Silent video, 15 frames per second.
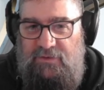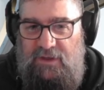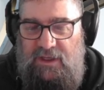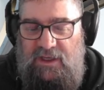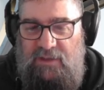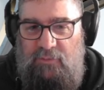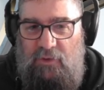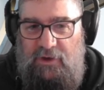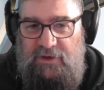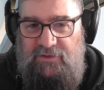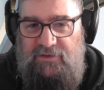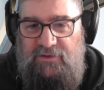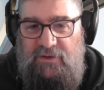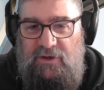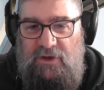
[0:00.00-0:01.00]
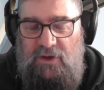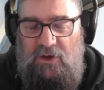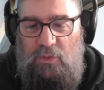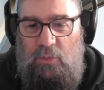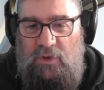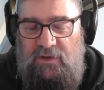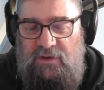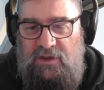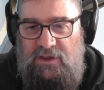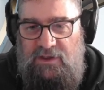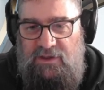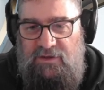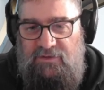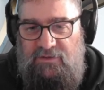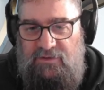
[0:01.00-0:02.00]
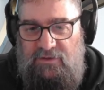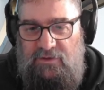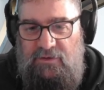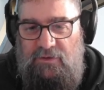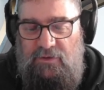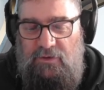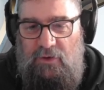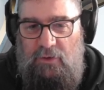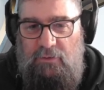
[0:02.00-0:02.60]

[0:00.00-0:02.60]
the air brakes. When there is no